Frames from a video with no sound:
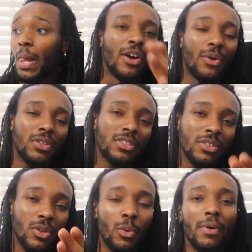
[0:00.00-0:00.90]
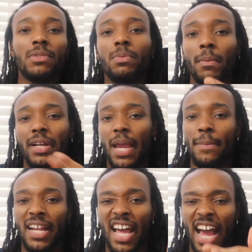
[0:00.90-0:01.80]
I also always put my name
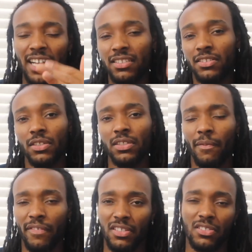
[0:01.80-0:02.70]
in a hat to do something.